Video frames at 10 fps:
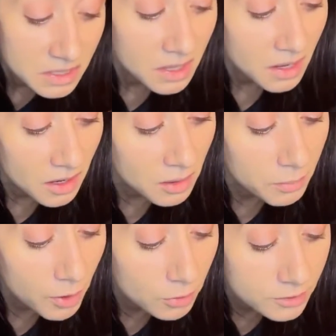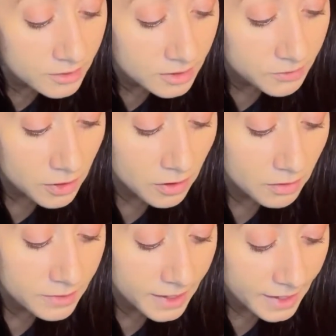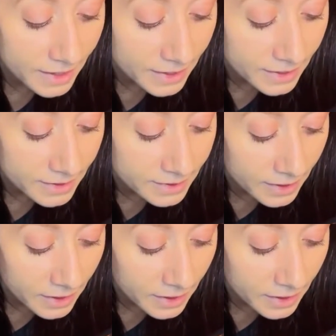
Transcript: poses involved, and